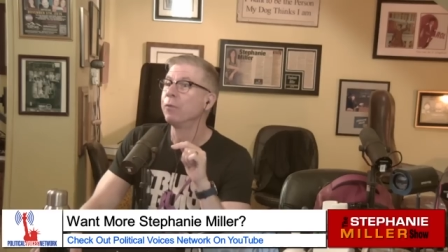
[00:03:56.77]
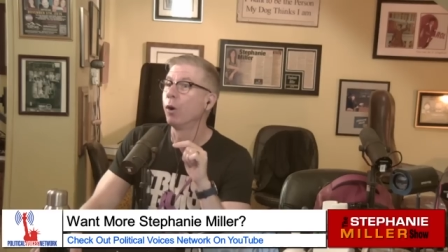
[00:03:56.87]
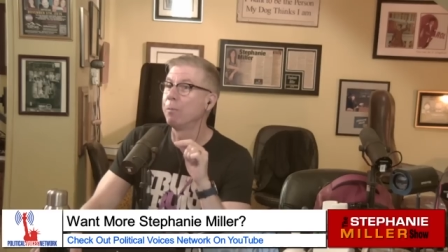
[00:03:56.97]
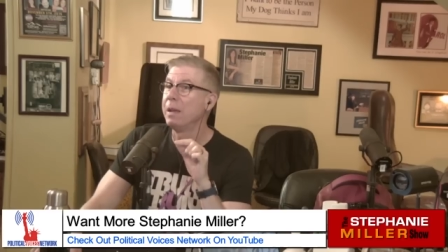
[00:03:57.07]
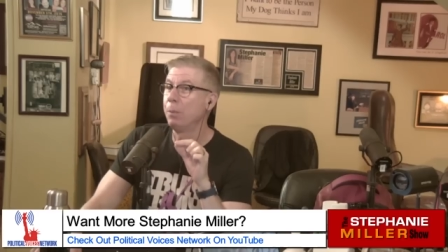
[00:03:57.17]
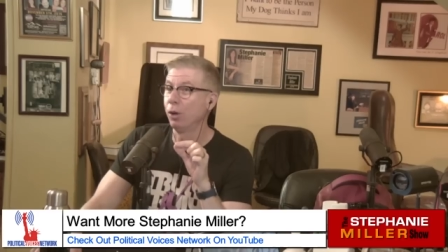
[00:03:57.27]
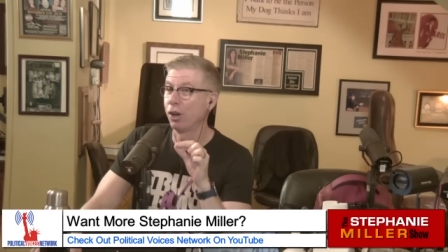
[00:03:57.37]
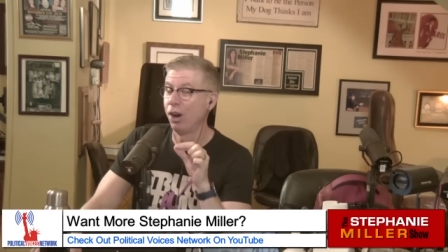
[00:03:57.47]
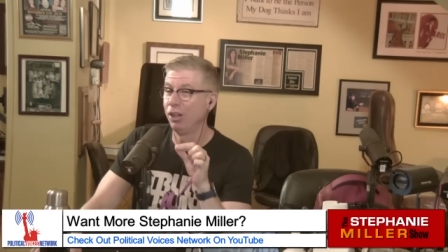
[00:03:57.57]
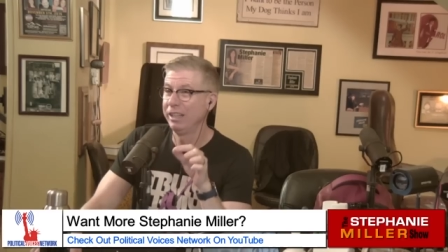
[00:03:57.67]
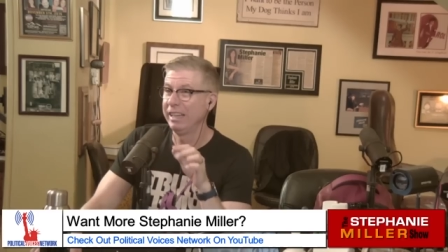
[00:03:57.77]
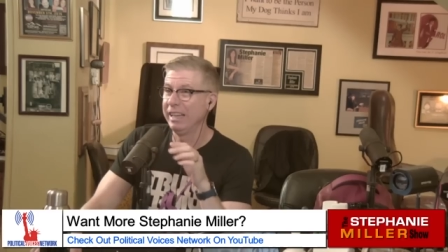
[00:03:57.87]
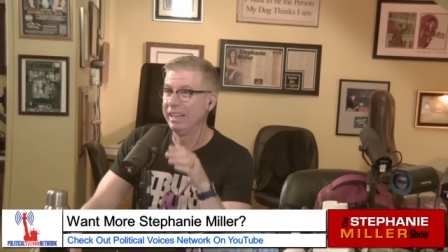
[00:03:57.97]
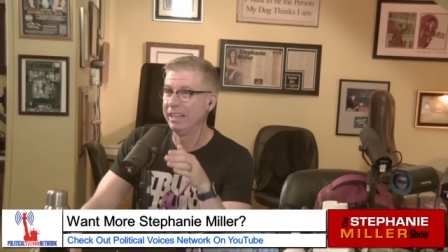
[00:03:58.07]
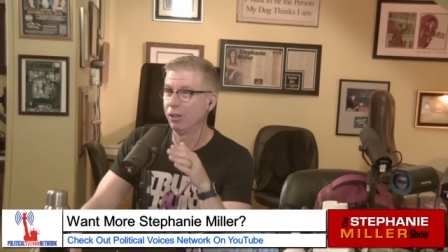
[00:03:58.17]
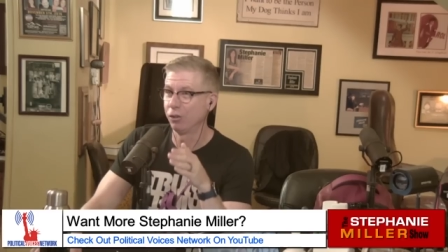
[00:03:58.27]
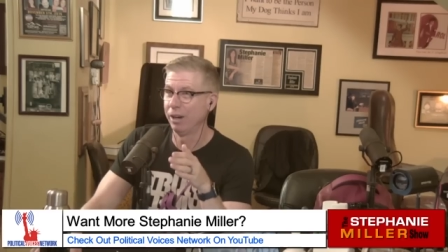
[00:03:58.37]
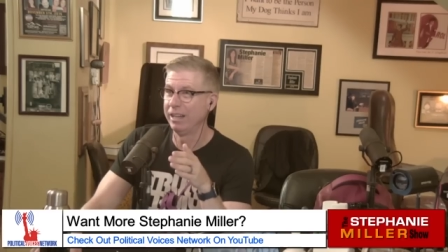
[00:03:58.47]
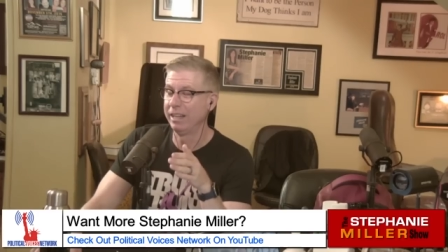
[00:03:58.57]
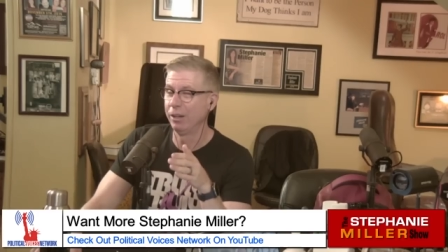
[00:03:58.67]
Or people are calling in or
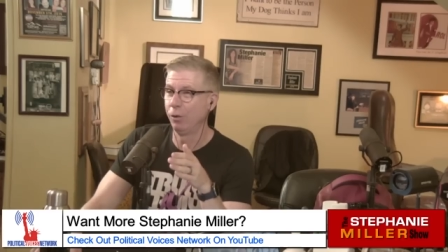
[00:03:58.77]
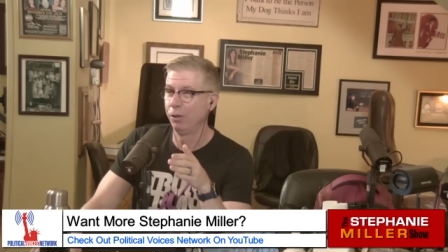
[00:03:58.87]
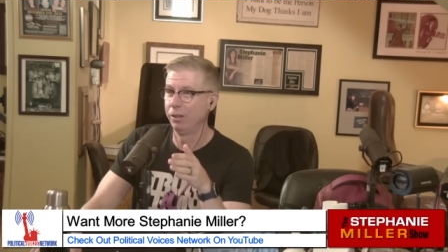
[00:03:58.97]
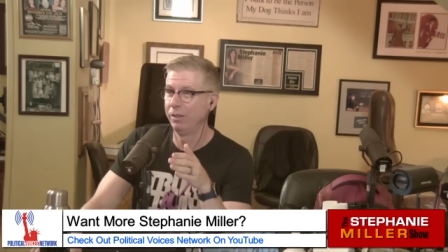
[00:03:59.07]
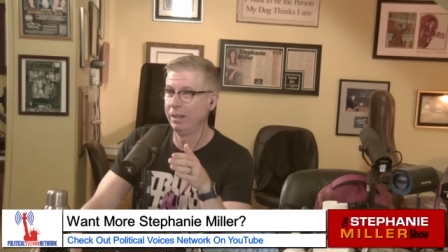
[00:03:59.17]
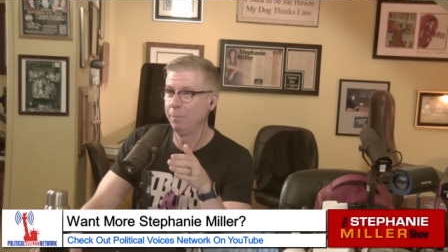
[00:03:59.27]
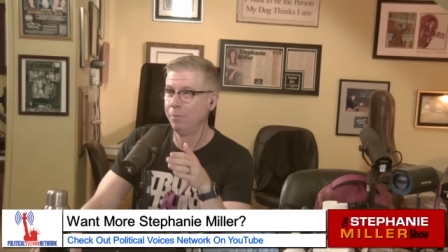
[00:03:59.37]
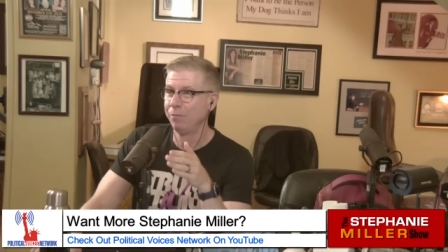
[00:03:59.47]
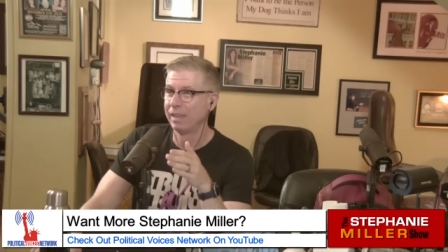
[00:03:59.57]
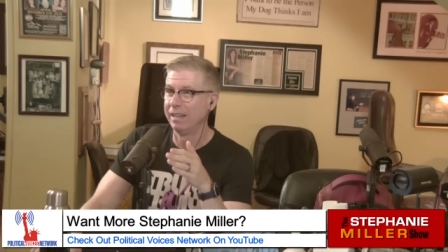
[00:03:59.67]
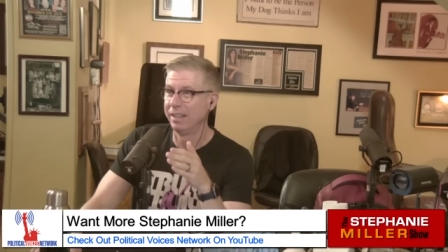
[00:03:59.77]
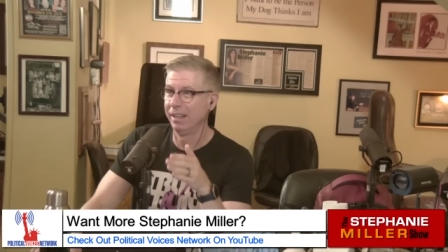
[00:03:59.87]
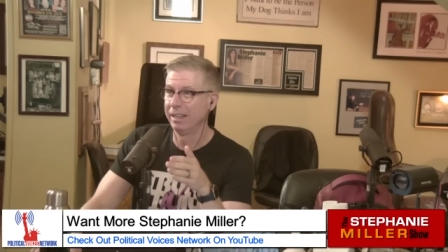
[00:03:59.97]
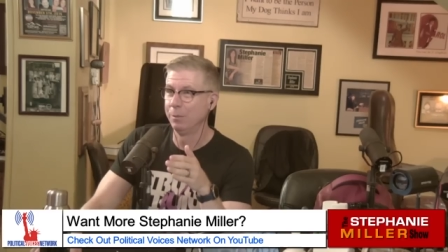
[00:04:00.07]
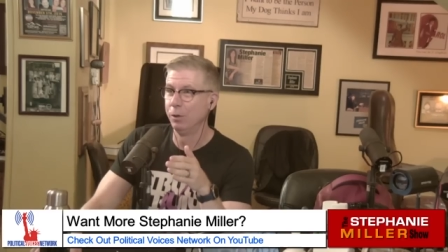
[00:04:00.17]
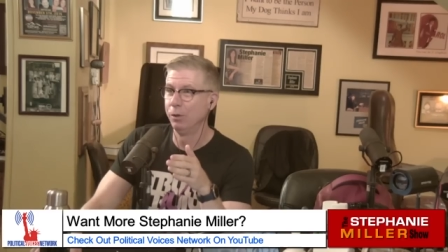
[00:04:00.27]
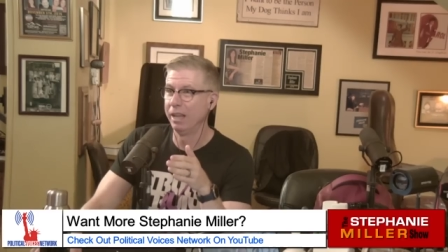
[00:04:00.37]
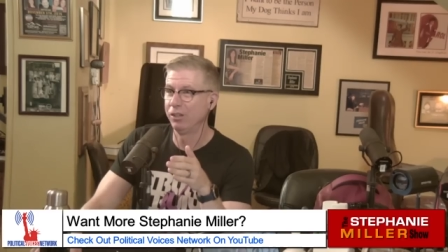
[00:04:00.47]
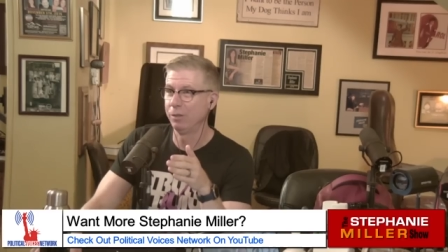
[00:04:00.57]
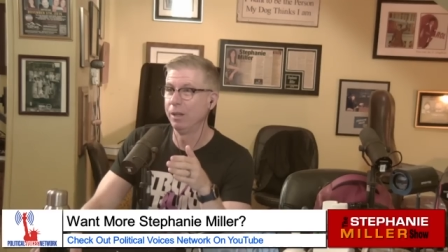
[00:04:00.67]
trying to get a hold of him and telling him who
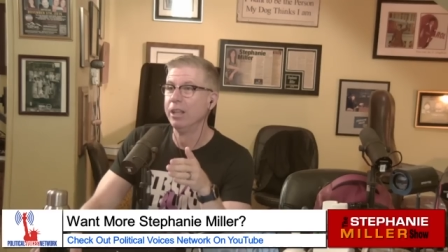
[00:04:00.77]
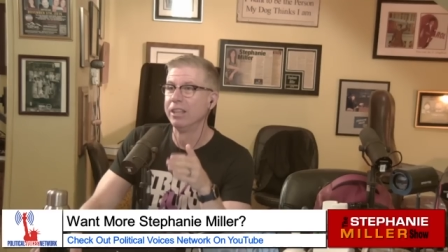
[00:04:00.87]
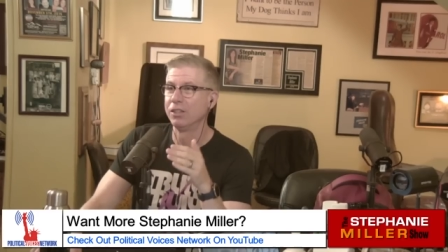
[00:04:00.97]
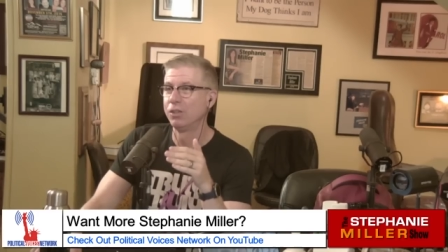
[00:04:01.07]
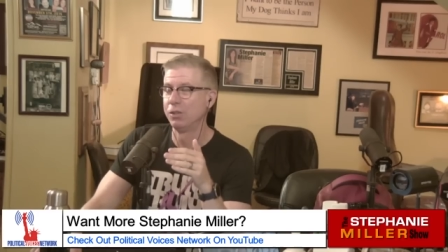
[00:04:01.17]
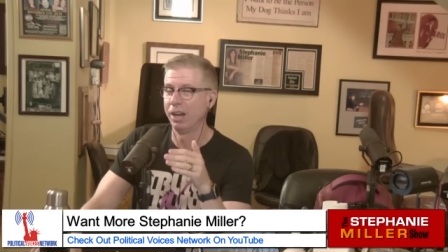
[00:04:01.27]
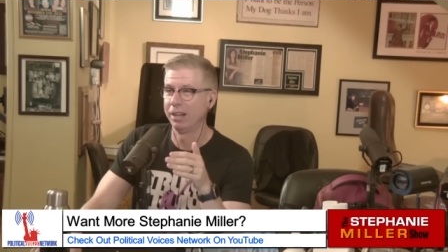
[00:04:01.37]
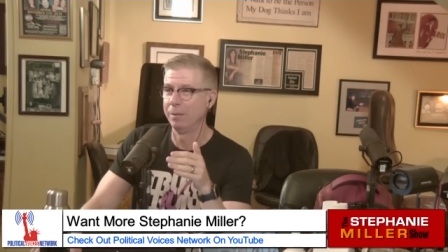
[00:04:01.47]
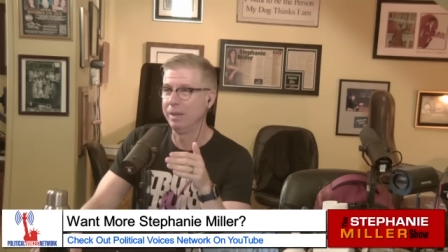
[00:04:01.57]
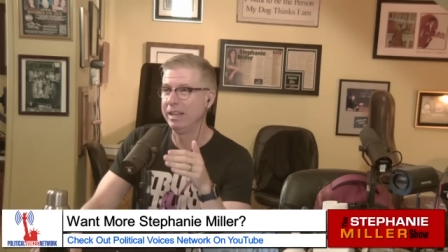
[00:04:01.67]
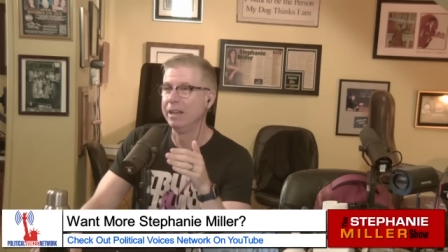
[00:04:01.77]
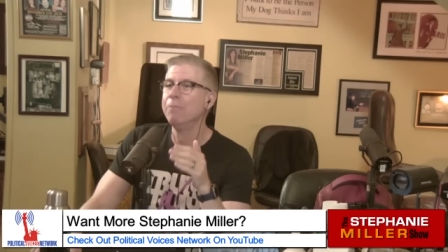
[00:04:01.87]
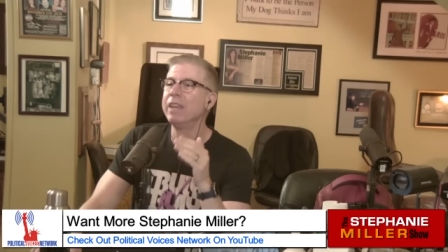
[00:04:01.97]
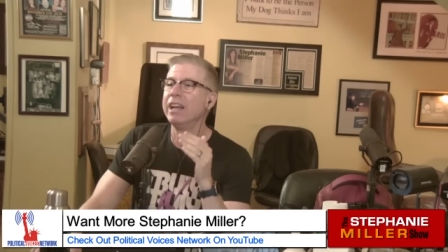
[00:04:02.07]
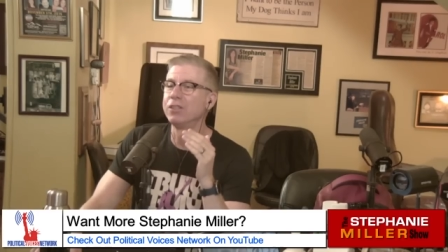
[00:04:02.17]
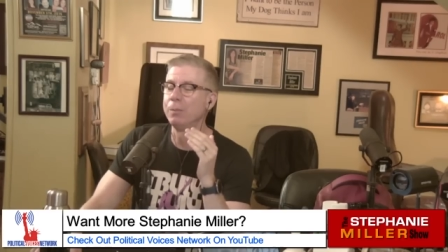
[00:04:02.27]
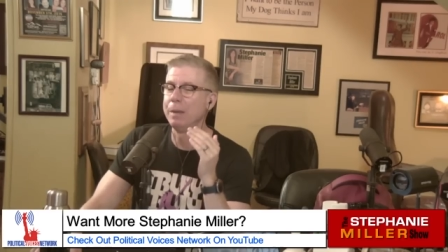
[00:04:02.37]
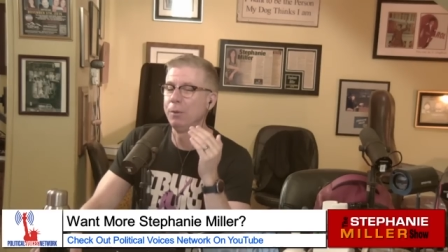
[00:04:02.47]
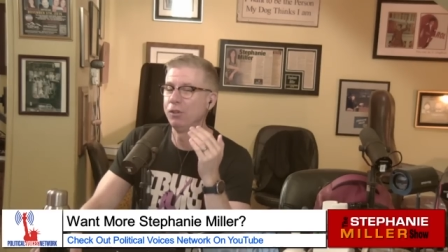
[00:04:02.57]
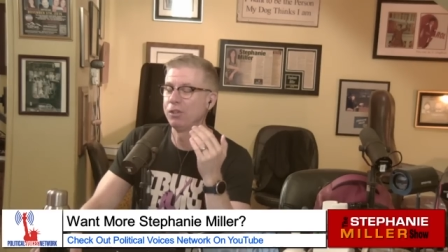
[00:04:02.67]
they should... This is who's talking to the media. And so
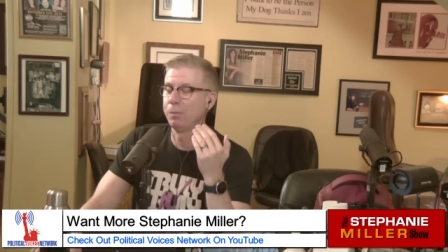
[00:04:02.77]
people are just